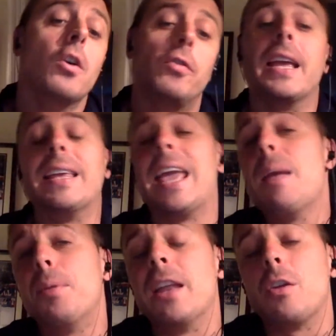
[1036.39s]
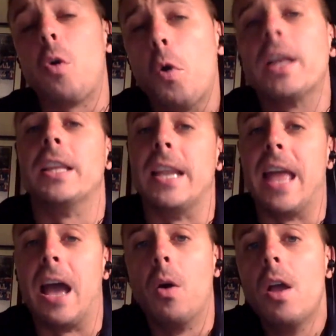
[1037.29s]
so they can game plan accordingly
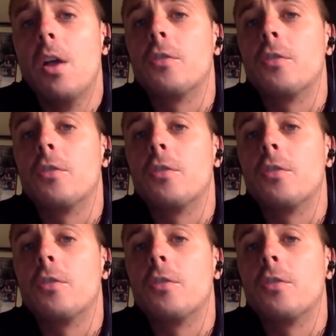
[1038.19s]
now